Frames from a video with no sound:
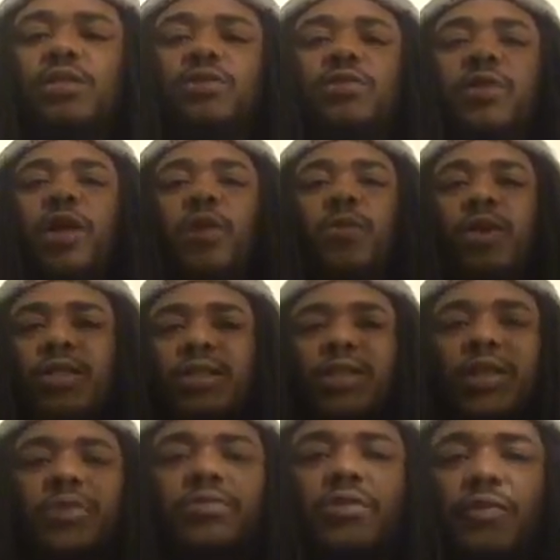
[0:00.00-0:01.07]
So they're ready to
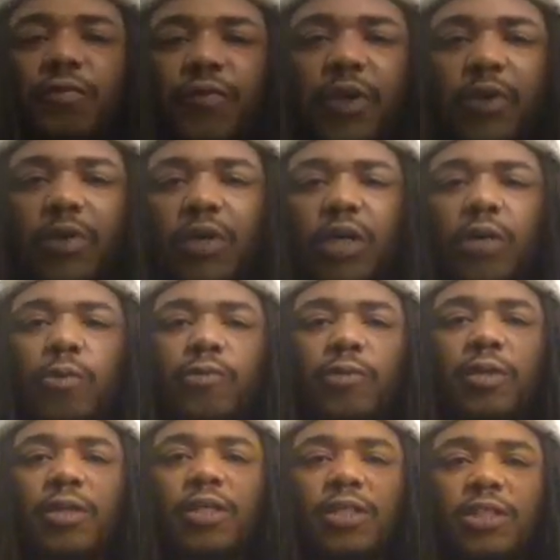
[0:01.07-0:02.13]
tell you some feel good
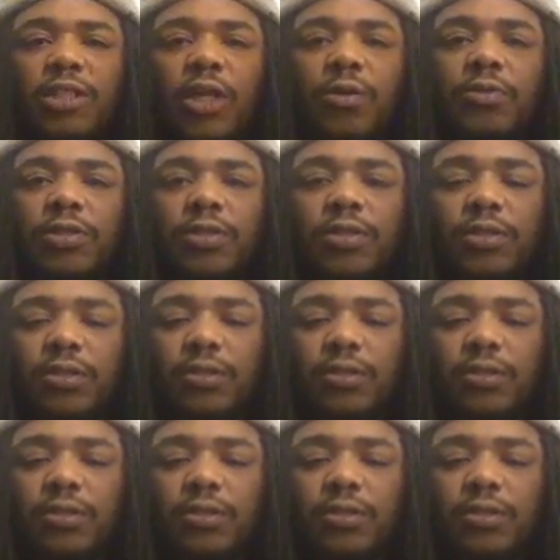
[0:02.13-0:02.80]
within these churches.